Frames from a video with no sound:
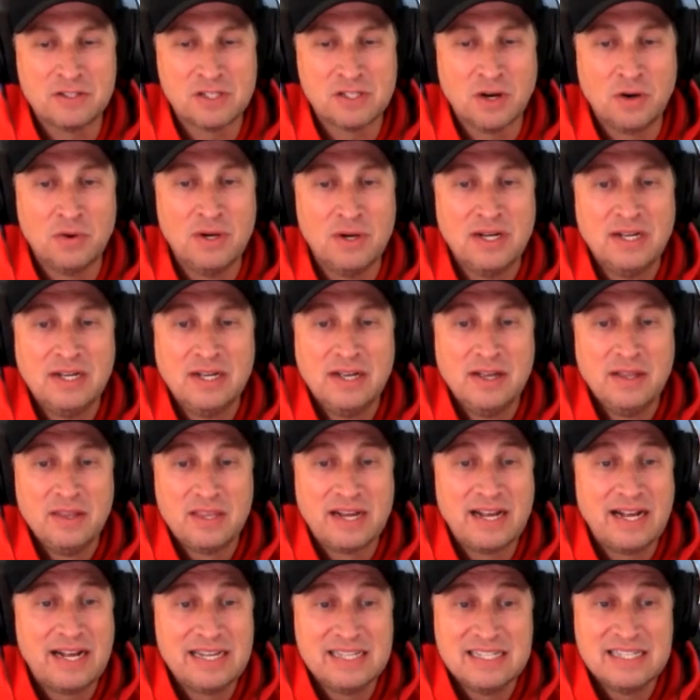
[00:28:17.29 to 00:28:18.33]
So the
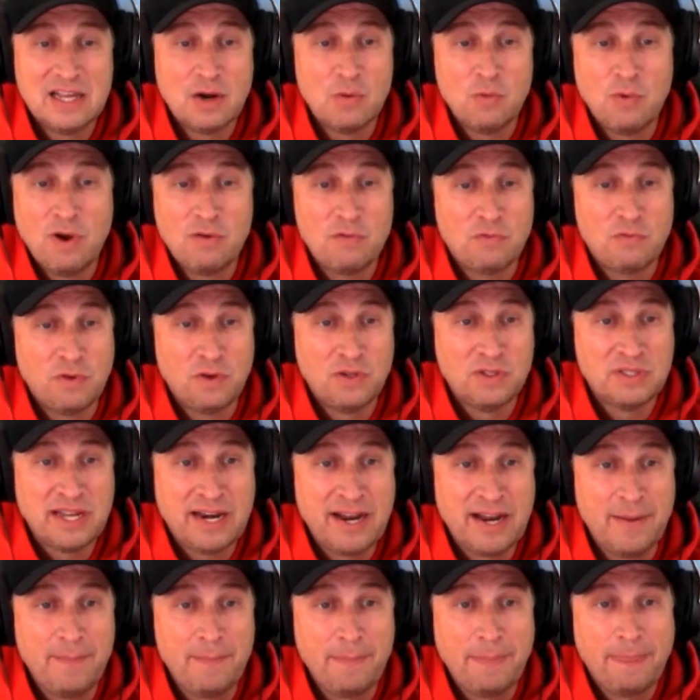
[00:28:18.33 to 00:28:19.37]
guys that went full
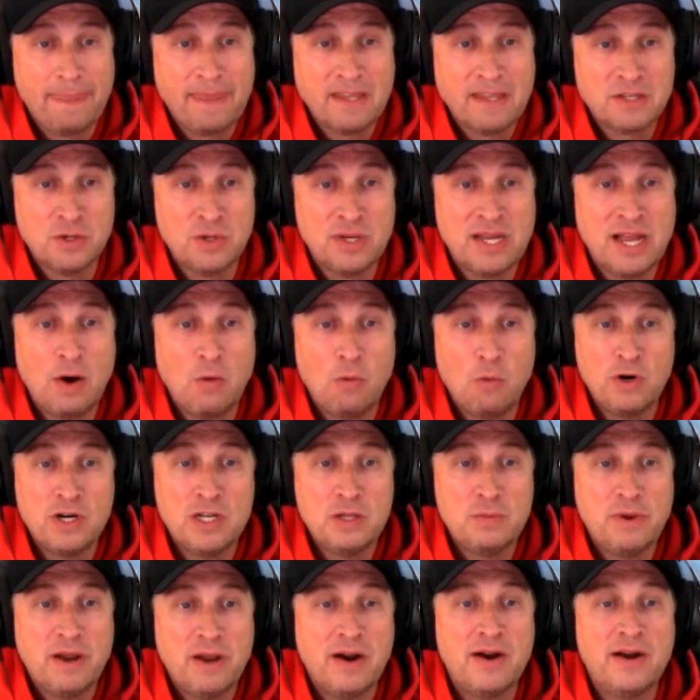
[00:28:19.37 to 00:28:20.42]
today, so you got
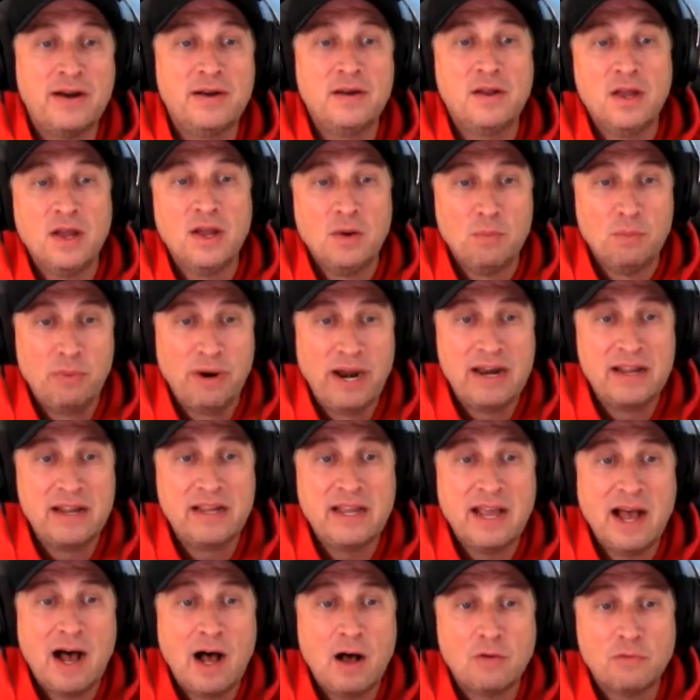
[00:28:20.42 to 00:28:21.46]
Woody Barron, Brandon
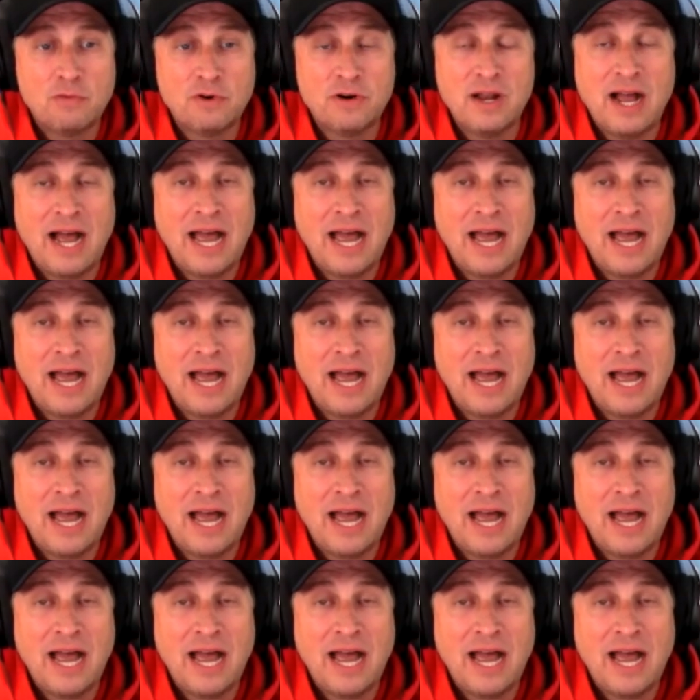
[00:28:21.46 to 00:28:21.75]
Calvert.